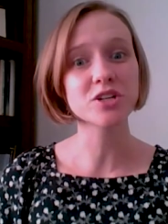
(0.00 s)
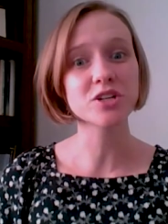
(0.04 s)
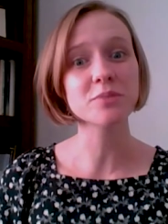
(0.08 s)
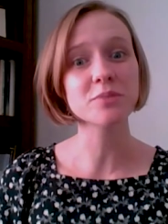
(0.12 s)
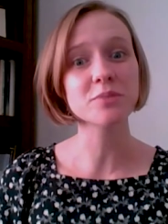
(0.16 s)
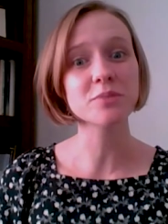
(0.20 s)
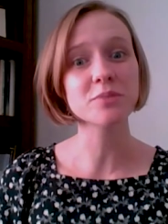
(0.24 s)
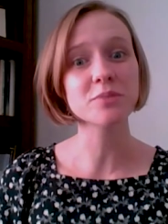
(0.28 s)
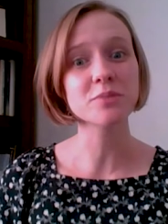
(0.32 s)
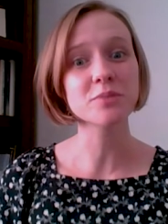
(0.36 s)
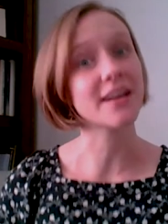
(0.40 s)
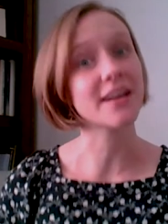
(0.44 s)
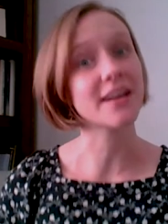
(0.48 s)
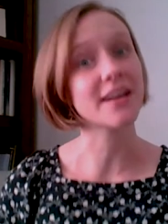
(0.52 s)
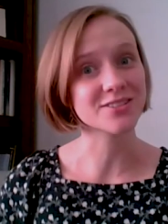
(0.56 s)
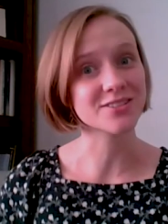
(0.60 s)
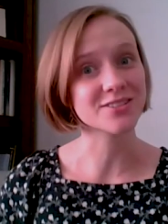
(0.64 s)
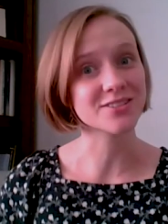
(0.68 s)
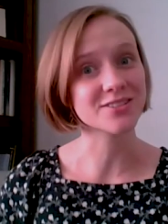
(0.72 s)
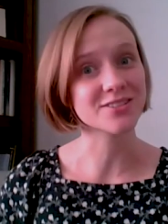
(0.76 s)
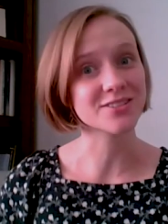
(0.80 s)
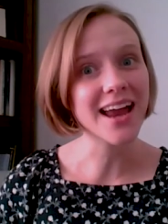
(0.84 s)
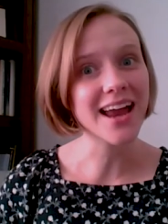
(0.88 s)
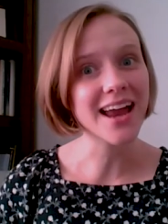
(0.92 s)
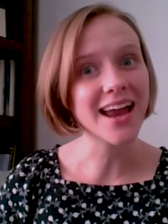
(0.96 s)

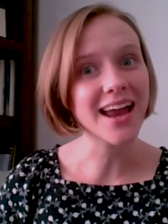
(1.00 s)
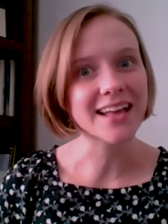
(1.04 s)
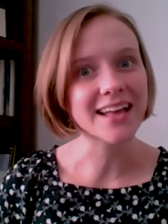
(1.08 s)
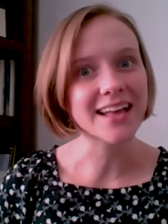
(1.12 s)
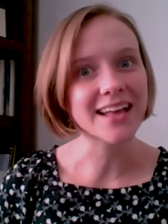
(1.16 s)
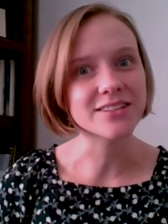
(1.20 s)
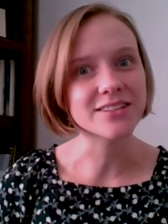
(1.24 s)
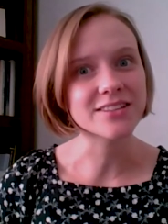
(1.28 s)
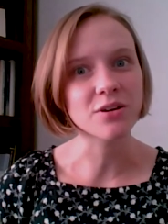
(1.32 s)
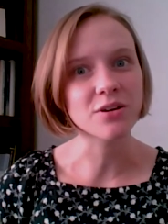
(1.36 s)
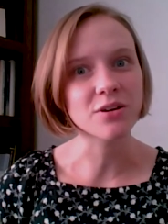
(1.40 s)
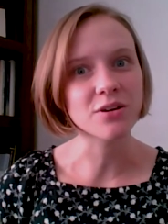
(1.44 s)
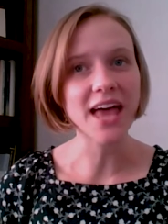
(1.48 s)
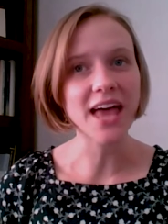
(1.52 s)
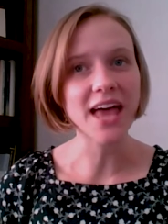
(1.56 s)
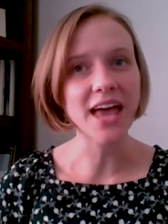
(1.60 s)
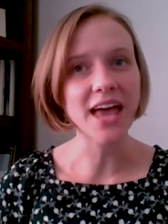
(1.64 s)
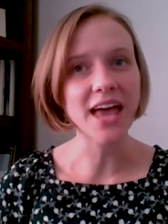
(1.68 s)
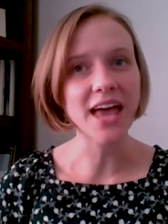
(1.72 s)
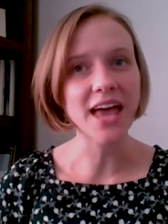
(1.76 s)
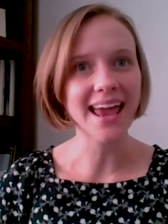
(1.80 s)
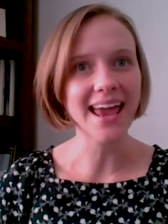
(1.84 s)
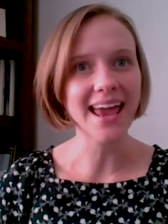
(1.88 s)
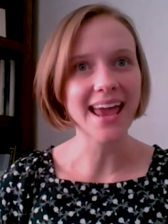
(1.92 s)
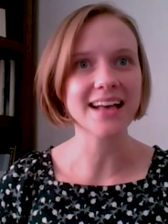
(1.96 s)
professor, and so that
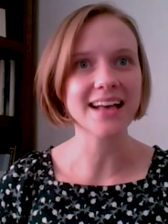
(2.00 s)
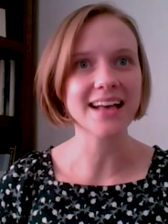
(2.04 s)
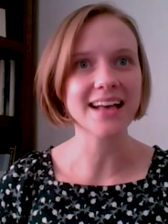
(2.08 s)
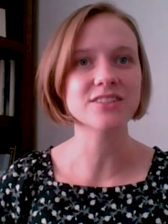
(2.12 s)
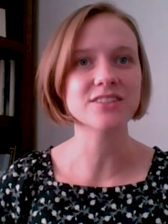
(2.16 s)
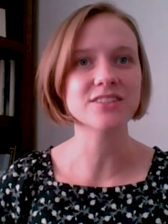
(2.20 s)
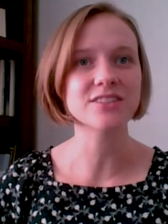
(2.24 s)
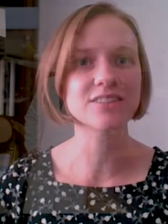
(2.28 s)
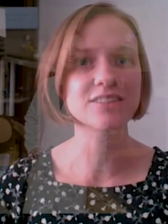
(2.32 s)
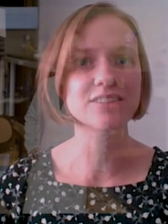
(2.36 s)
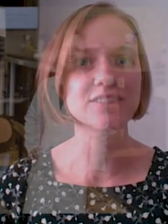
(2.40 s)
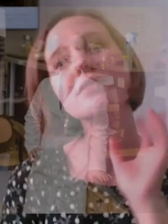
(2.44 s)
has two